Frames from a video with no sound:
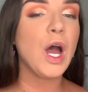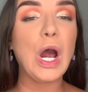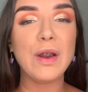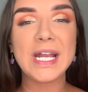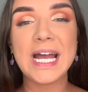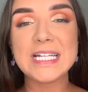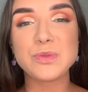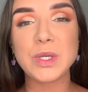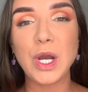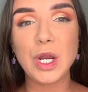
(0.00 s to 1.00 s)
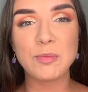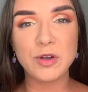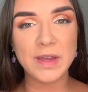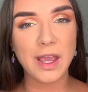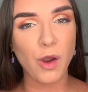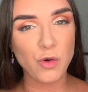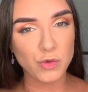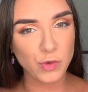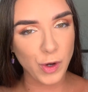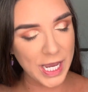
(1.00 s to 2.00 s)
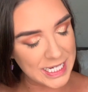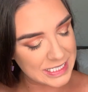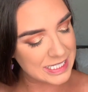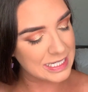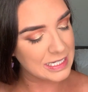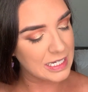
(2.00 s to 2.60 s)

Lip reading: All right, guys, we are moving right